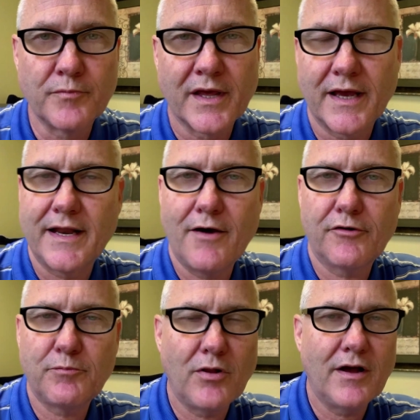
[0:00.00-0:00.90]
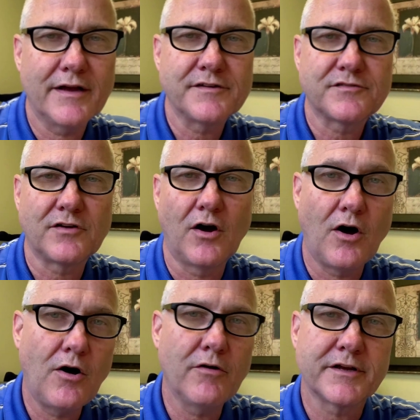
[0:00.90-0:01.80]
and how it applies to
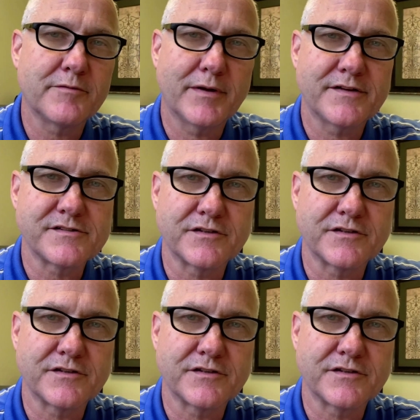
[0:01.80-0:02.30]
all inmates in